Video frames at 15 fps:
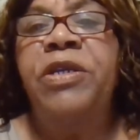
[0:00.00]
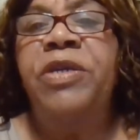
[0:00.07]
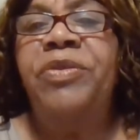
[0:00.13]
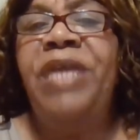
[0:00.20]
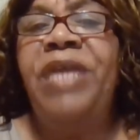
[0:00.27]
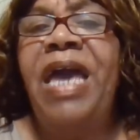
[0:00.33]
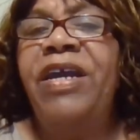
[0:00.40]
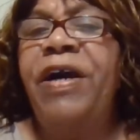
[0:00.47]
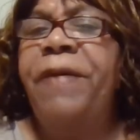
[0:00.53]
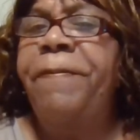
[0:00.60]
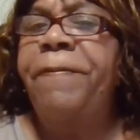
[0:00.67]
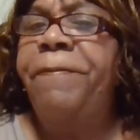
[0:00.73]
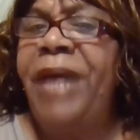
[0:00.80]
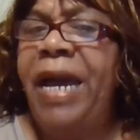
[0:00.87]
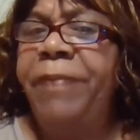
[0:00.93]
to that
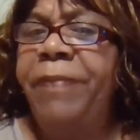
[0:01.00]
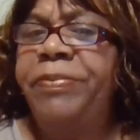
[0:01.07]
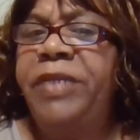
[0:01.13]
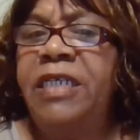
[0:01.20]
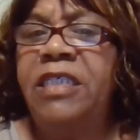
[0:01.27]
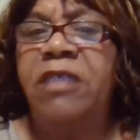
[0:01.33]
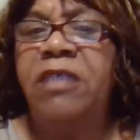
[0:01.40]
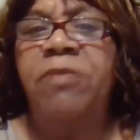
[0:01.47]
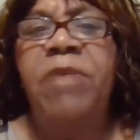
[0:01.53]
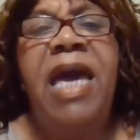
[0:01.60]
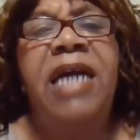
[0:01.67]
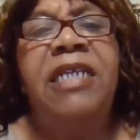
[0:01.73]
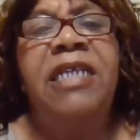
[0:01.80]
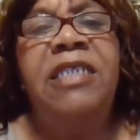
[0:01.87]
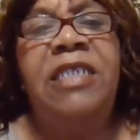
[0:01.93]
of baptism.
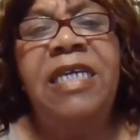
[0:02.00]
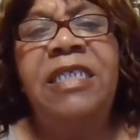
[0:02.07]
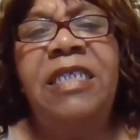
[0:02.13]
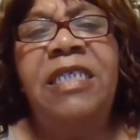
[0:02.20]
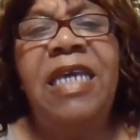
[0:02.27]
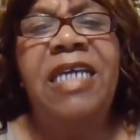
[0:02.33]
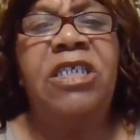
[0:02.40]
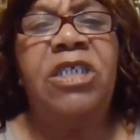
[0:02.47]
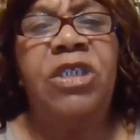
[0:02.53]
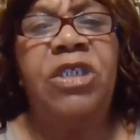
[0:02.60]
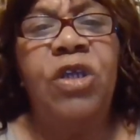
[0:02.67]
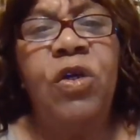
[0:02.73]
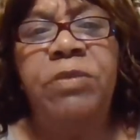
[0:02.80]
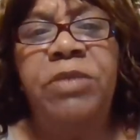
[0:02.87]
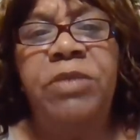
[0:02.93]
Just as
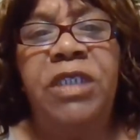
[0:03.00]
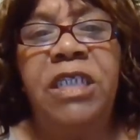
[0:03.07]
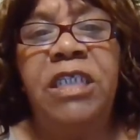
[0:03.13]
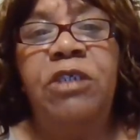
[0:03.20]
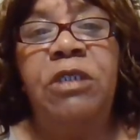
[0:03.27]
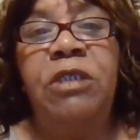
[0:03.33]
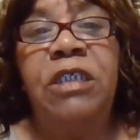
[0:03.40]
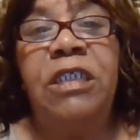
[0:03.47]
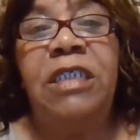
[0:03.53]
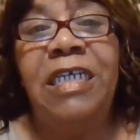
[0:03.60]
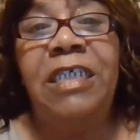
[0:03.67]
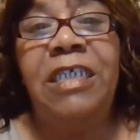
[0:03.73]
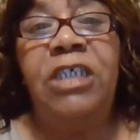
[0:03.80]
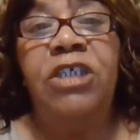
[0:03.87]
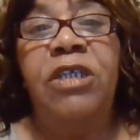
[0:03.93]

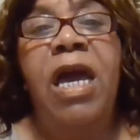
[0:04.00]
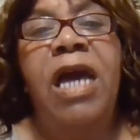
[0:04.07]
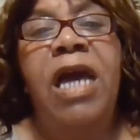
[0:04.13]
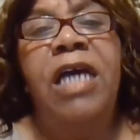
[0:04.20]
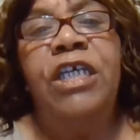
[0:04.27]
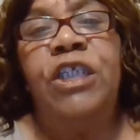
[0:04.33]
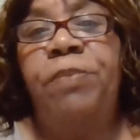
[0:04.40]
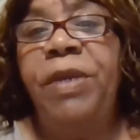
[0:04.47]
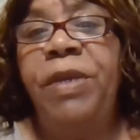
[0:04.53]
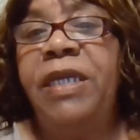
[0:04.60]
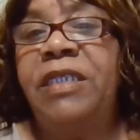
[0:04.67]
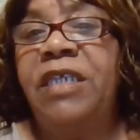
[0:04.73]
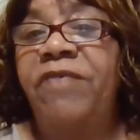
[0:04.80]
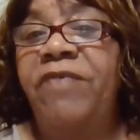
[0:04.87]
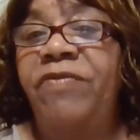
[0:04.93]
circumcision
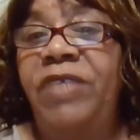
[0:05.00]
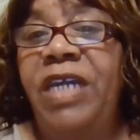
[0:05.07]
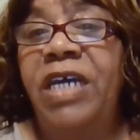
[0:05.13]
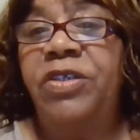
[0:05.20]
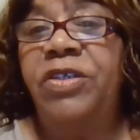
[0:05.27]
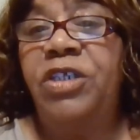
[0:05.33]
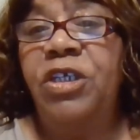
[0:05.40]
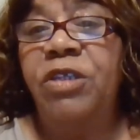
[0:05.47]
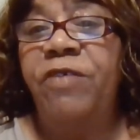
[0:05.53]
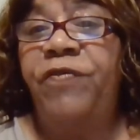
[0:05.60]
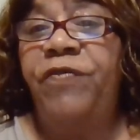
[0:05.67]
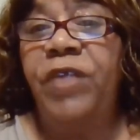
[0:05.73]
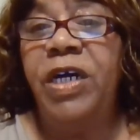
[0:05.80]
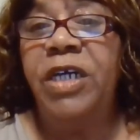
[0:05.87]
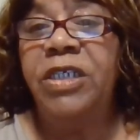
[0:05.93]
speaks of death to the
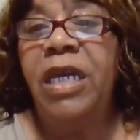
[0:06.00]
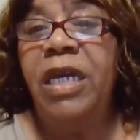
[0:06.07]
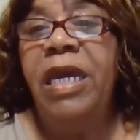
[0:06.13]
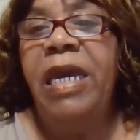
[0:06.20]
flesh,